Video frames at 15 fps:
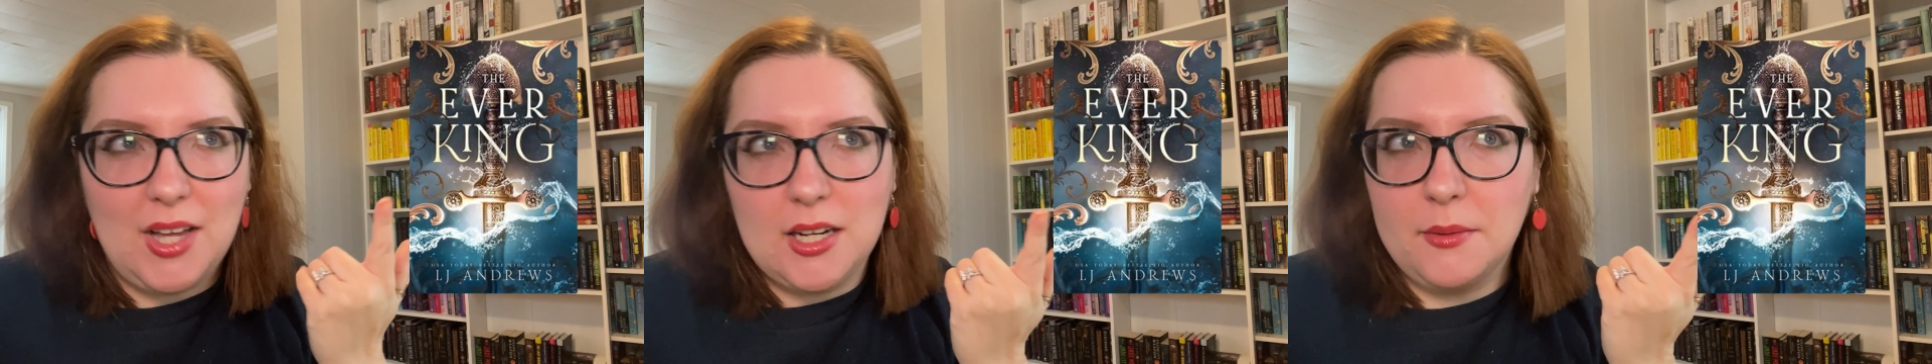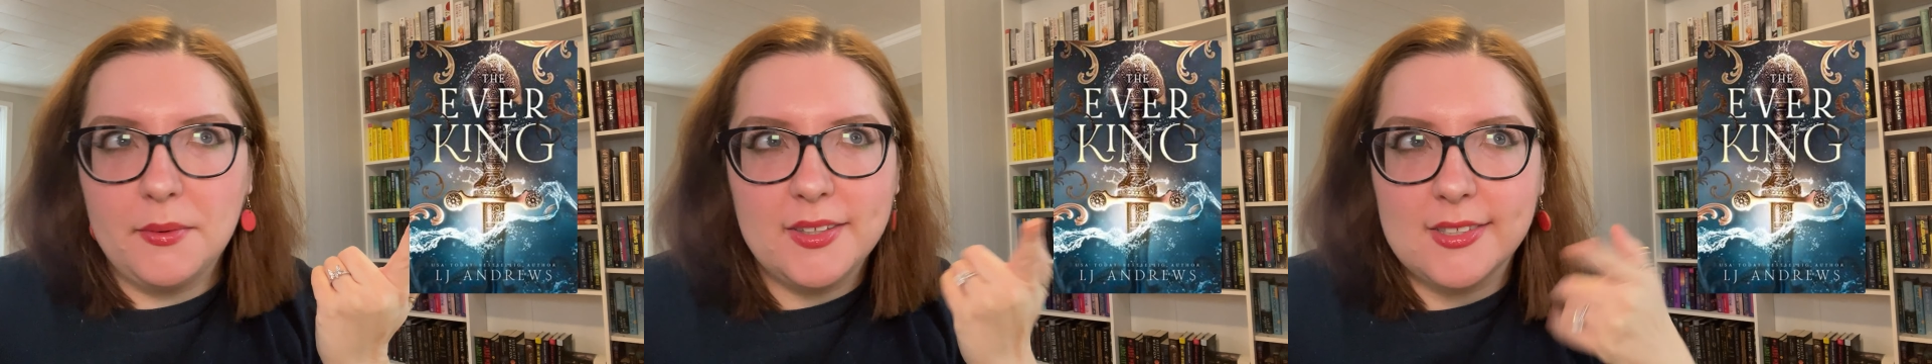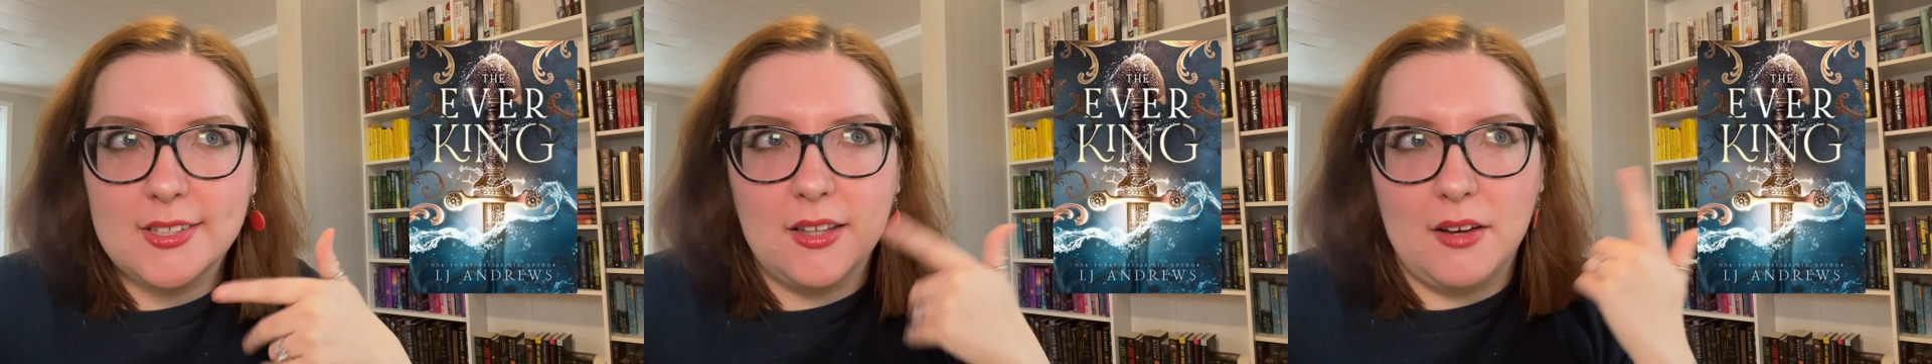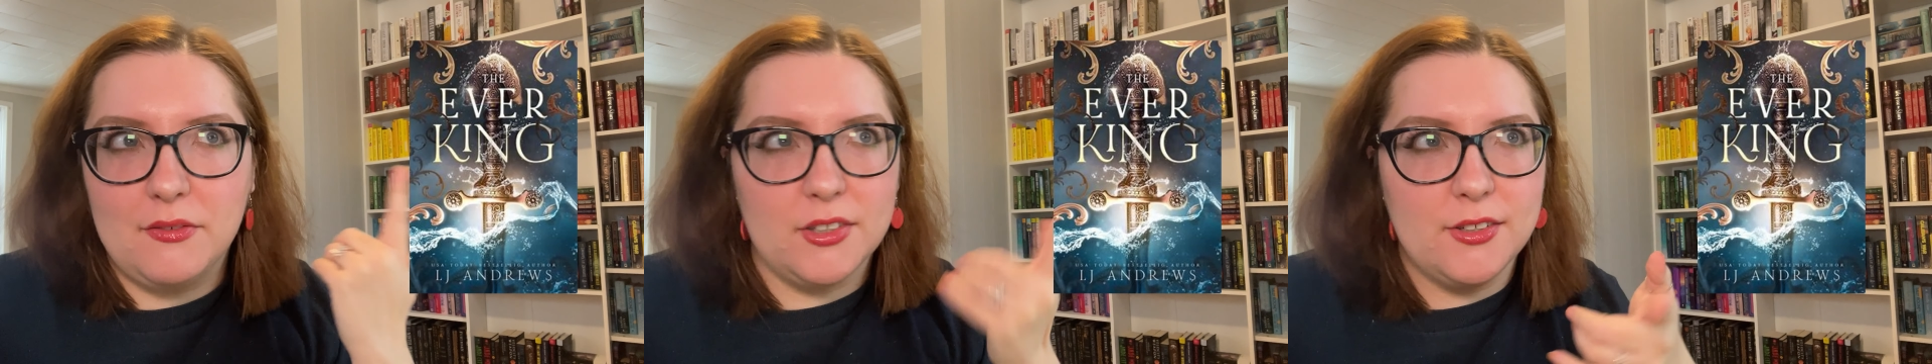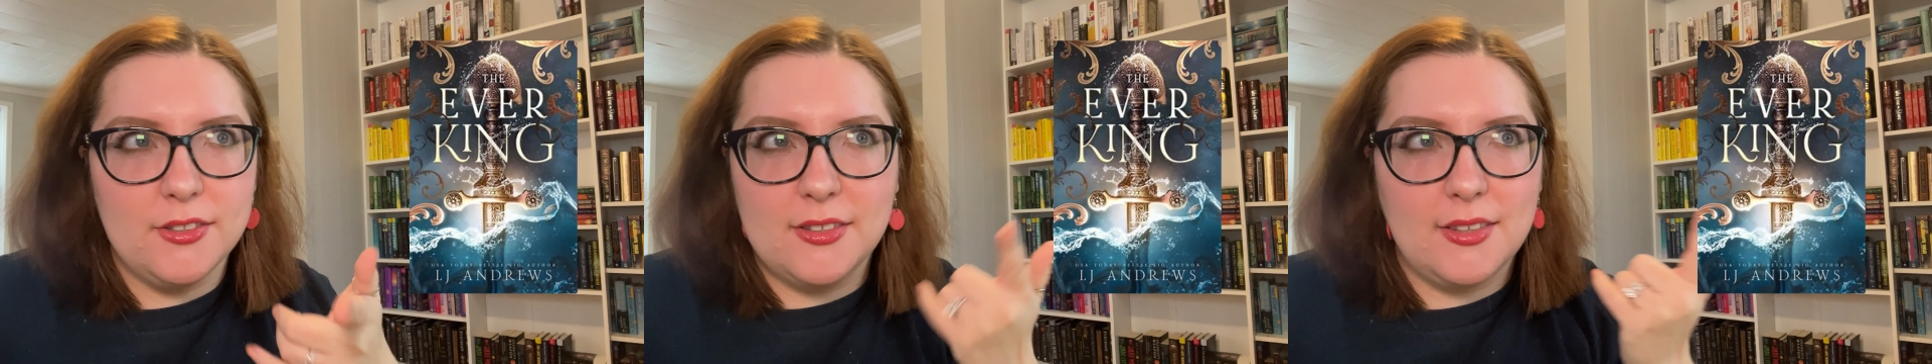enemies to
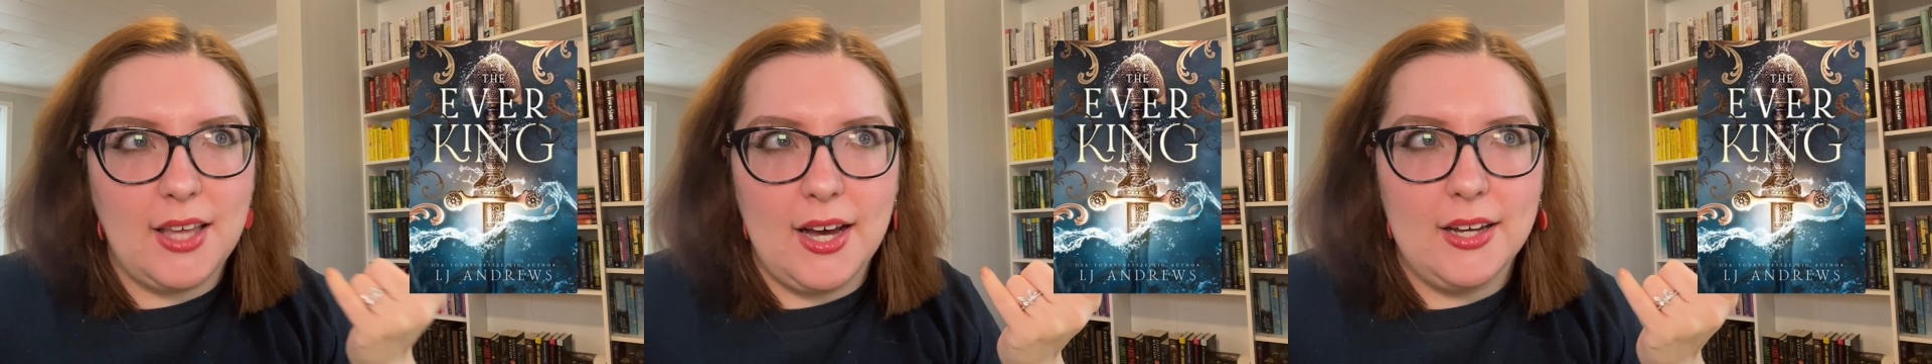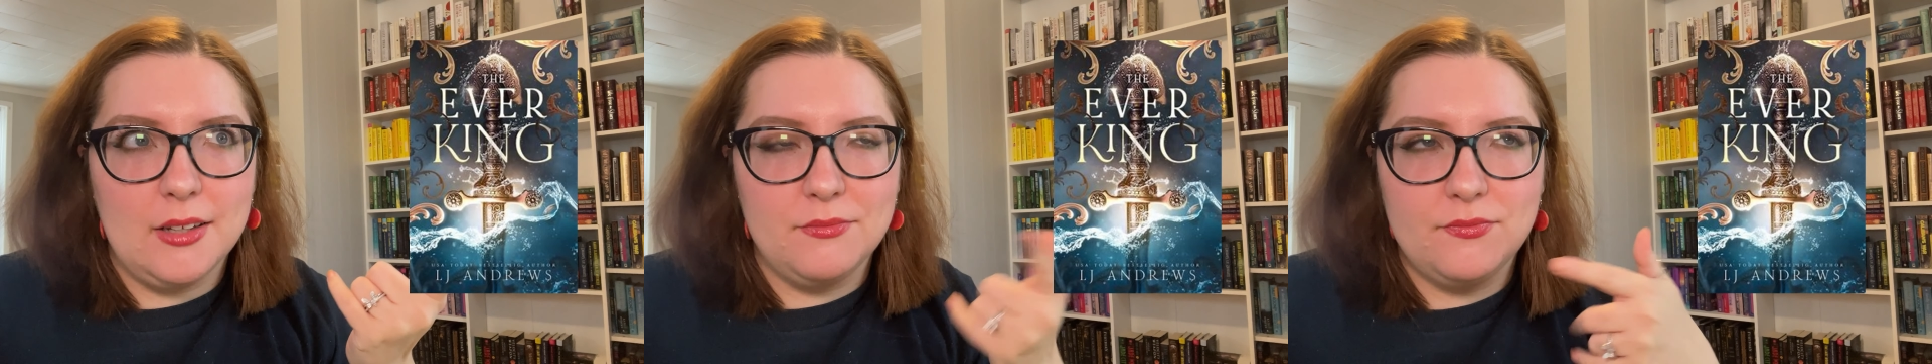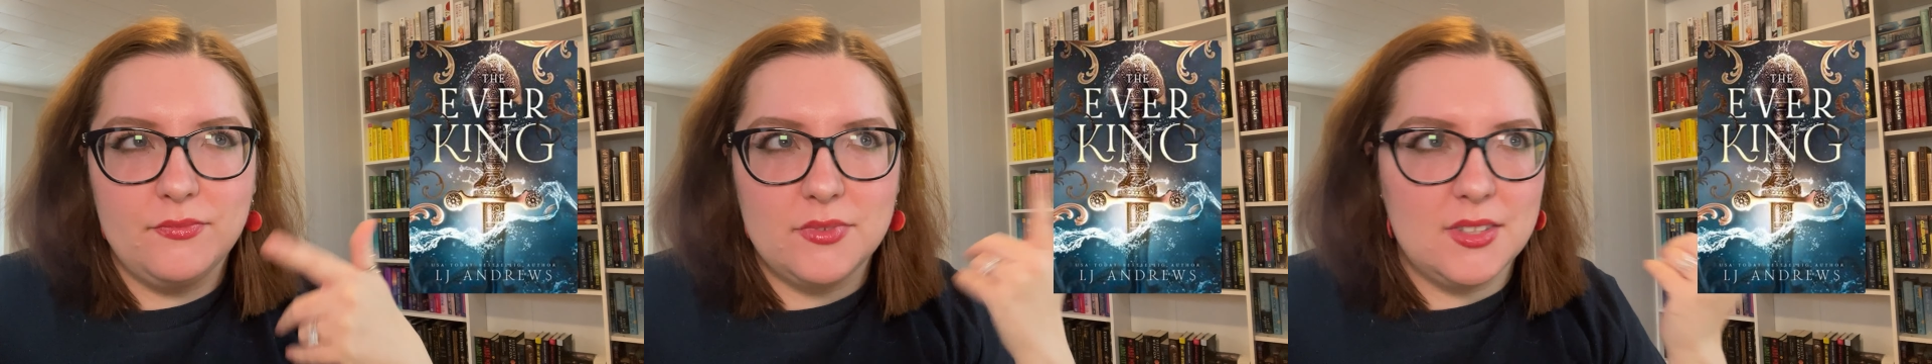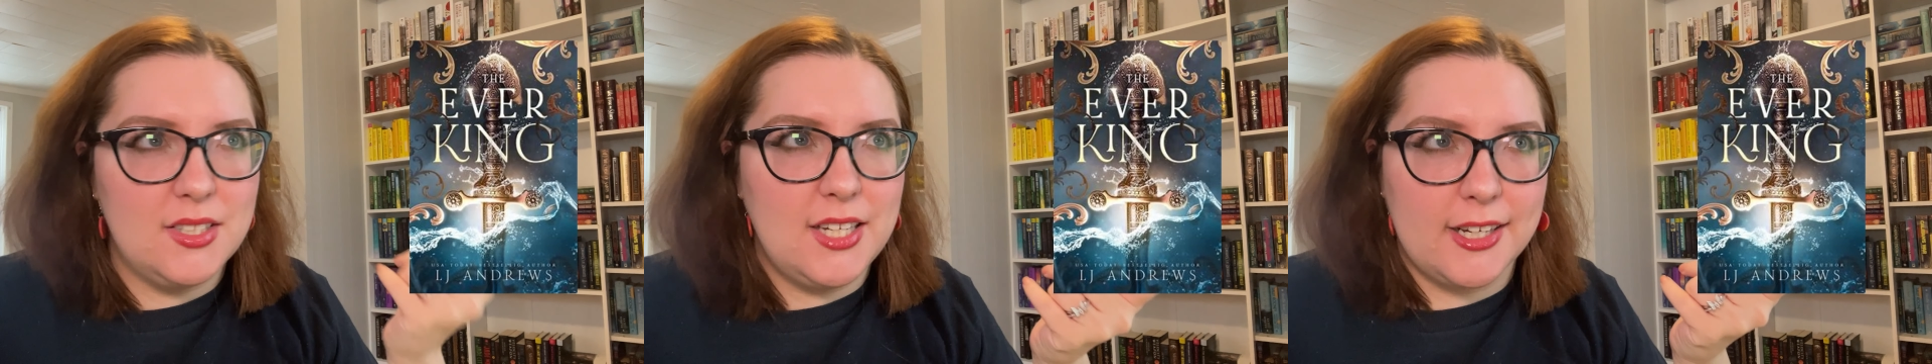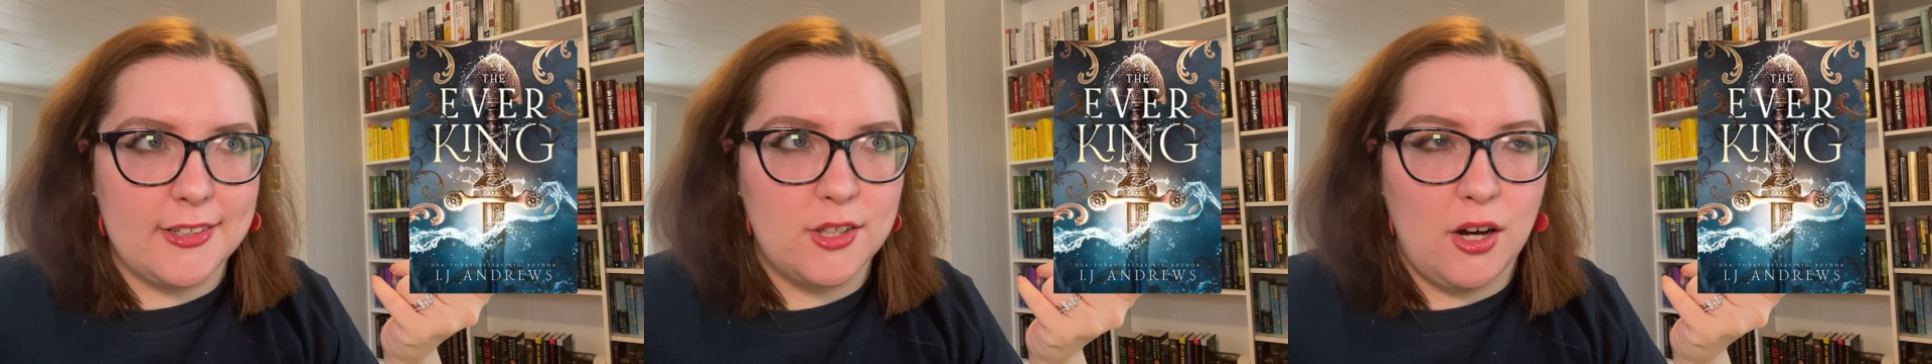lovers that
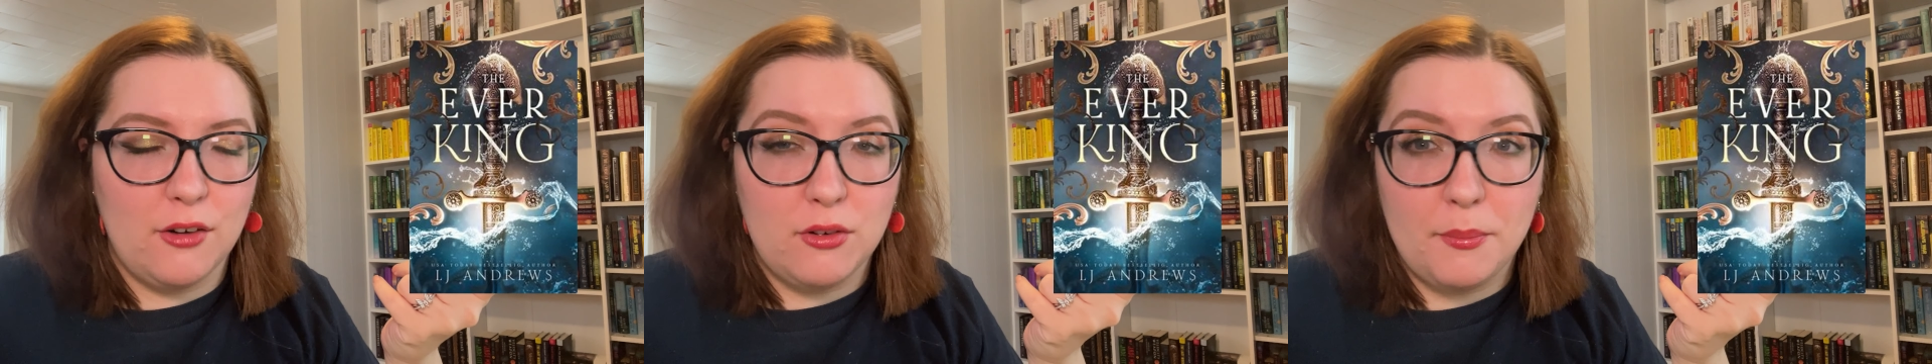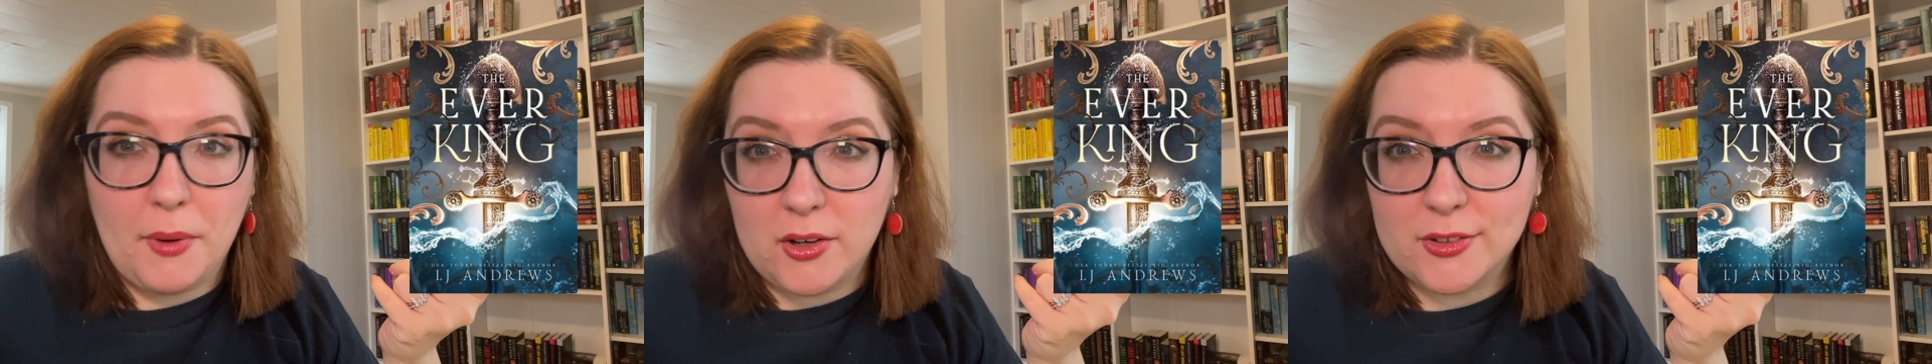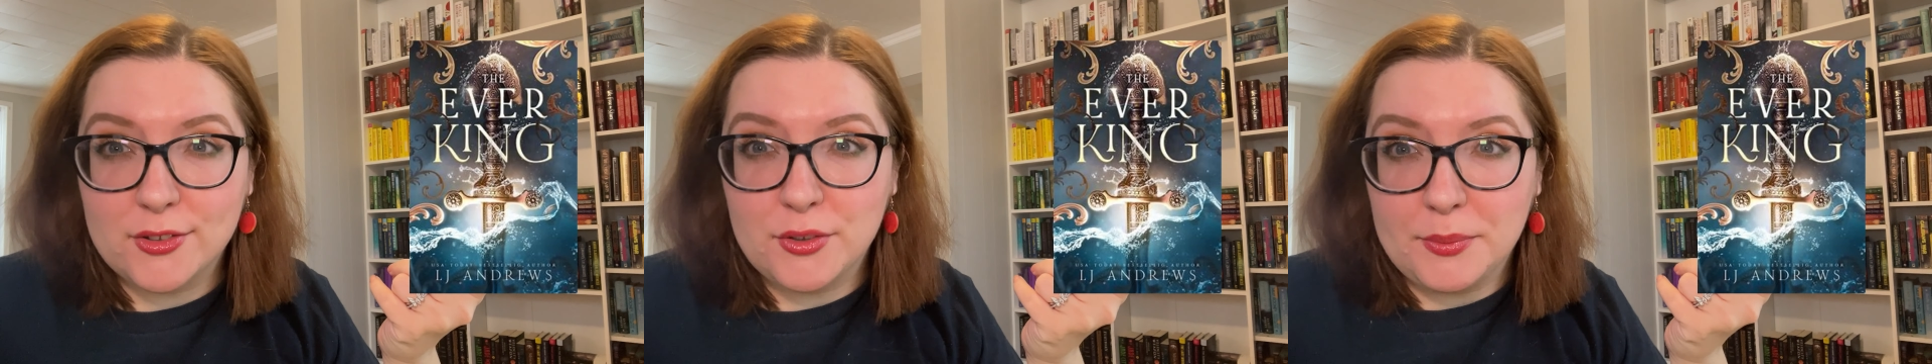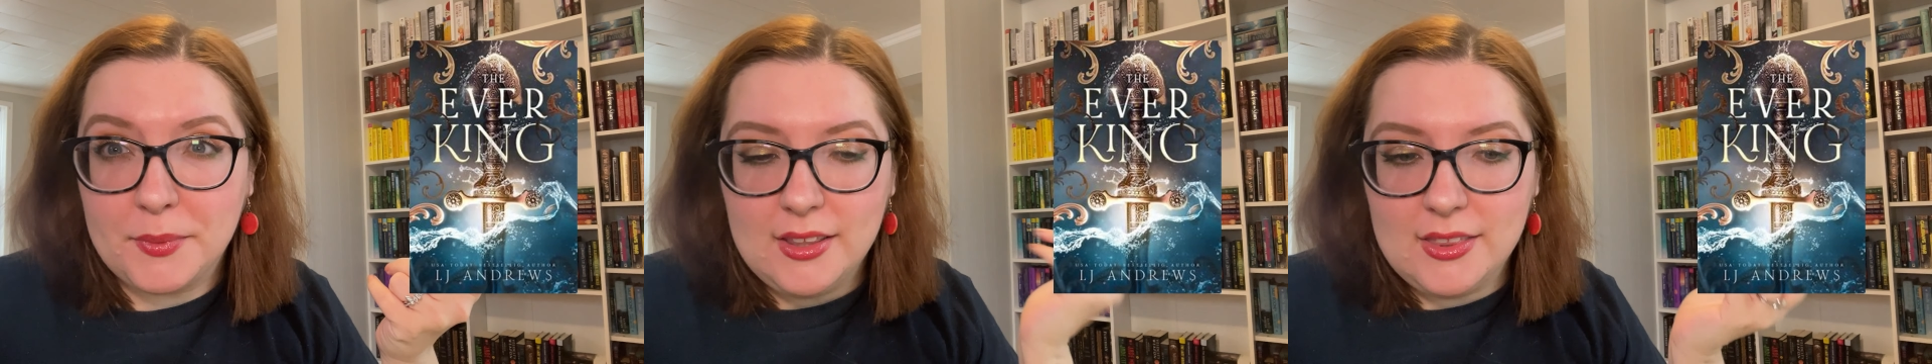ticks off a box for me.